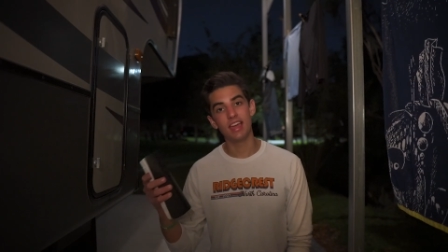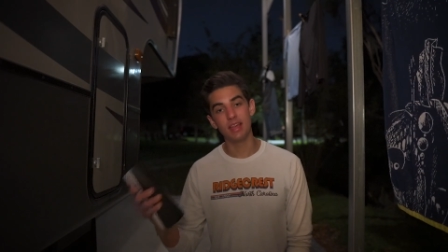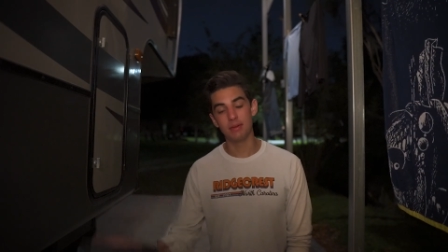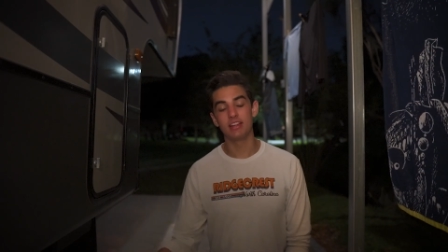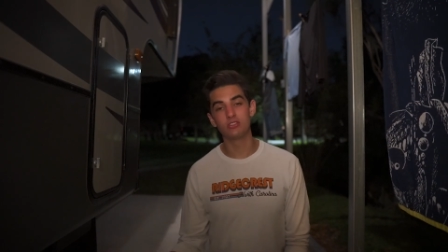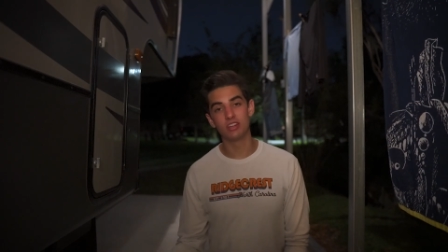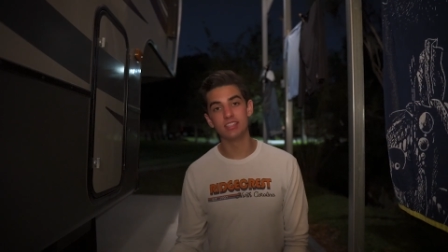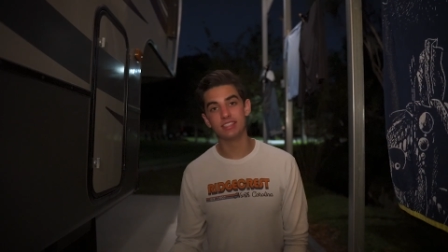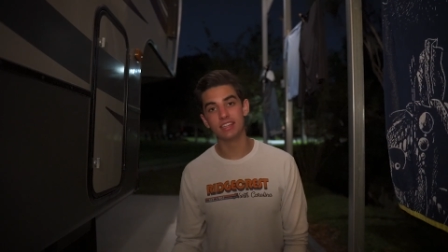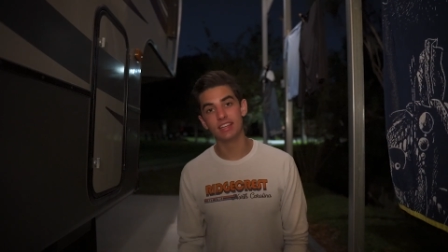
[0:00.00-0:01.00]
and my
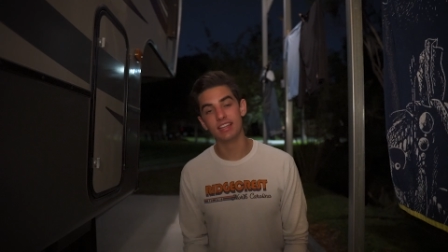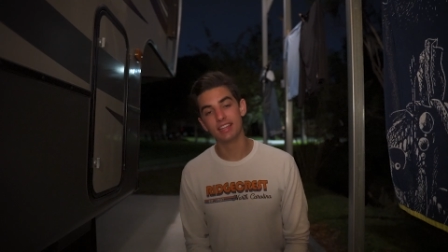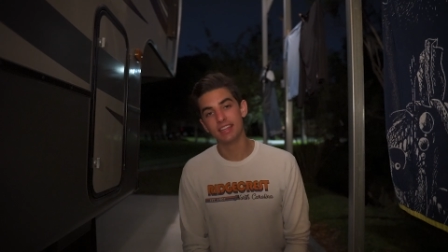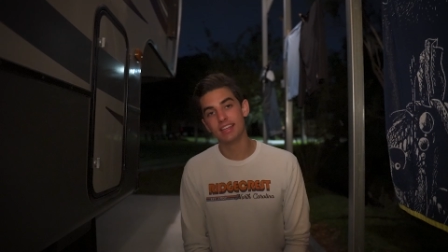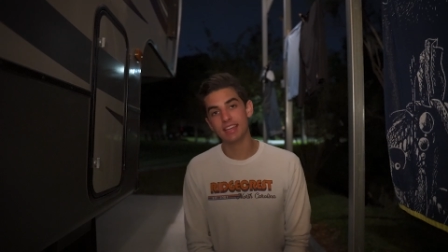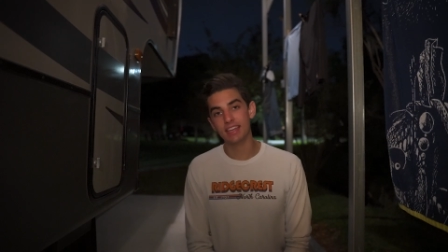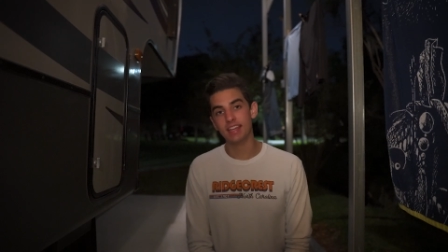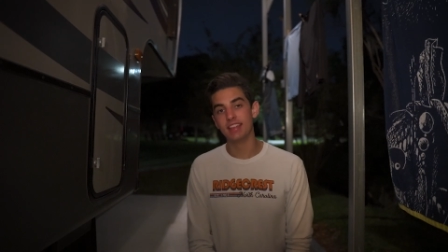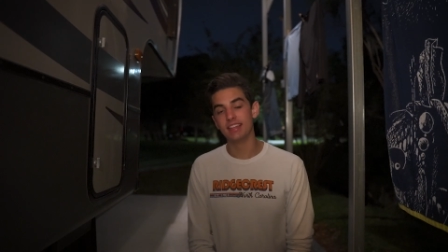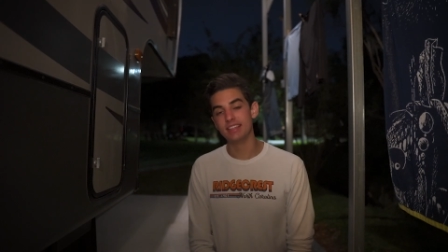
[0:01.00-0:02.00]
trust in,
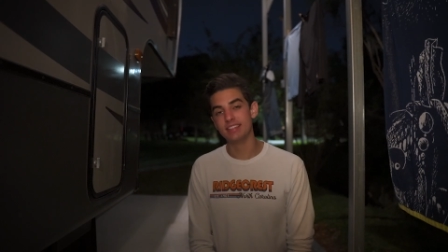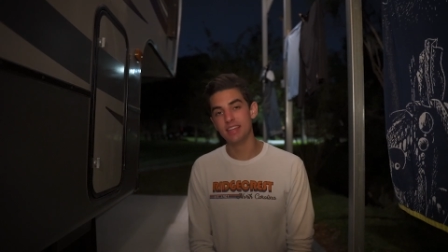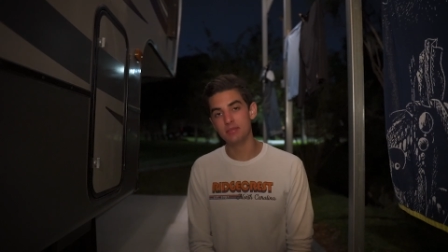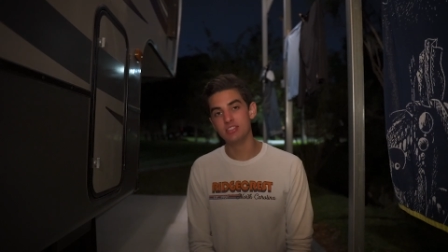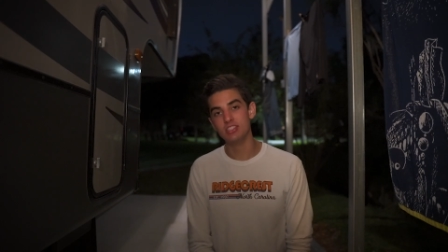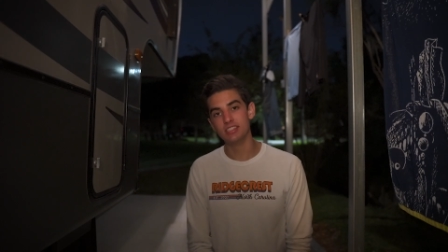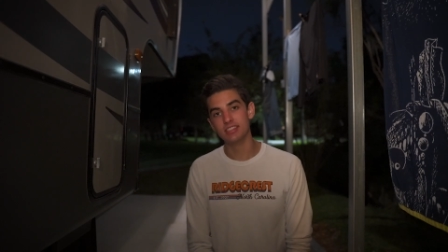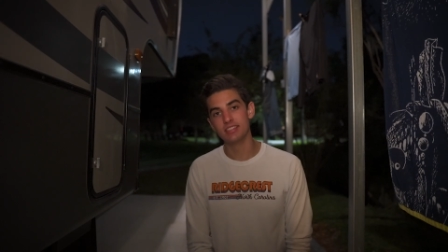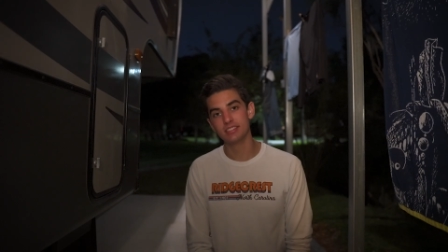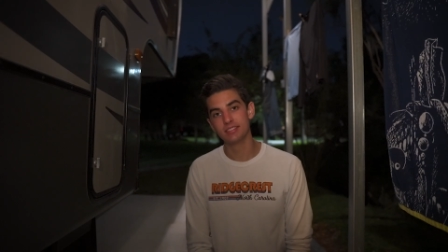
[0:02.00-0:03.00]
and his name is Jesus.